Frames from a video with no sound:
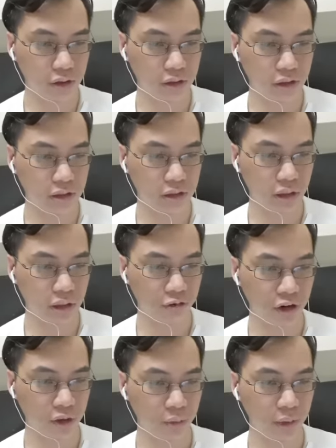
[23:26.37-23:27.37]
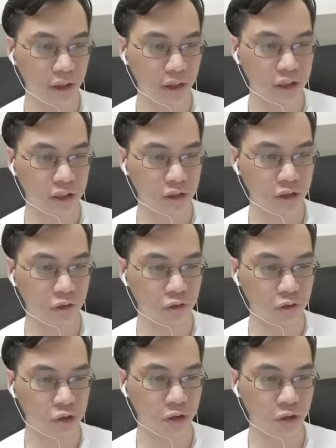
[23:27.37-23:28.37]
things like recommendations of who
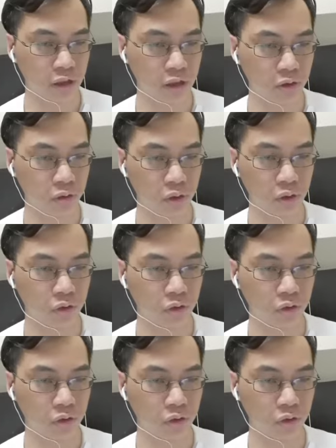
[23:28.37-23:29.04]
should take the role.